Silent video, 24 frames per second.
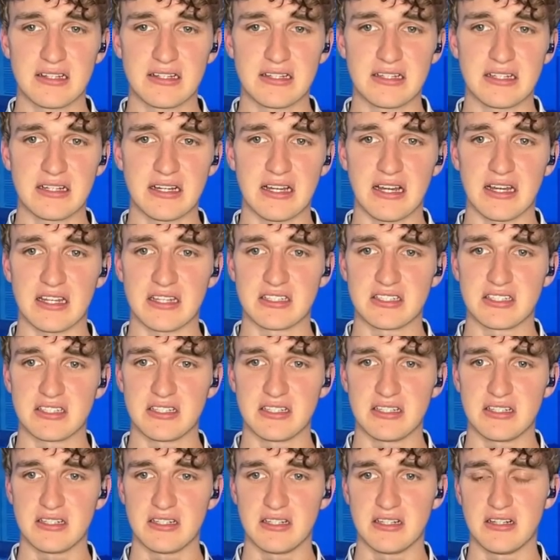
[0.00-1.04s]
Gosh,
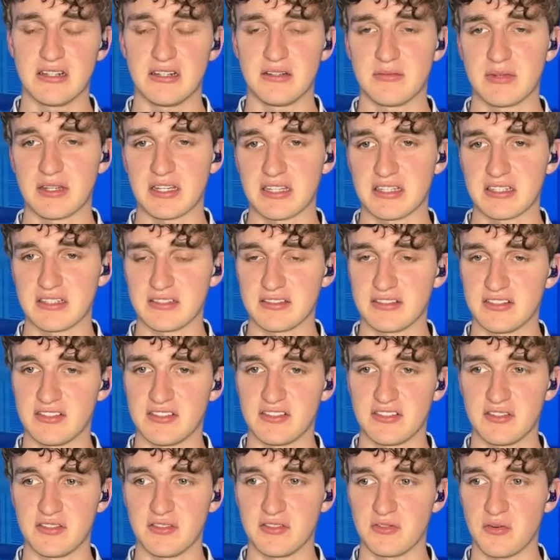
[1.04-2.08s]

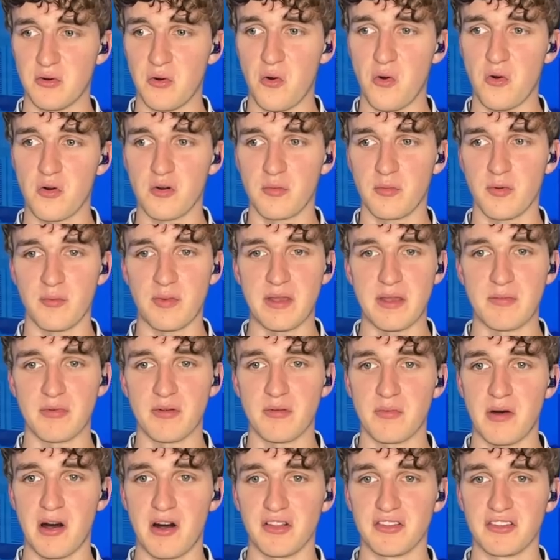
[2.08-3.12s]
just horrible people
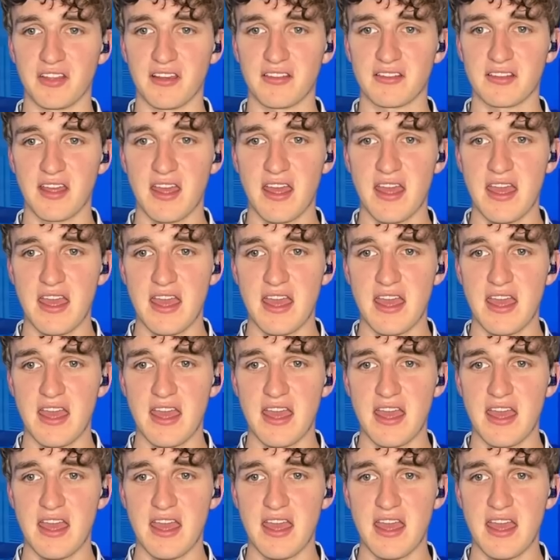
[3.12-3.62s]
in politics.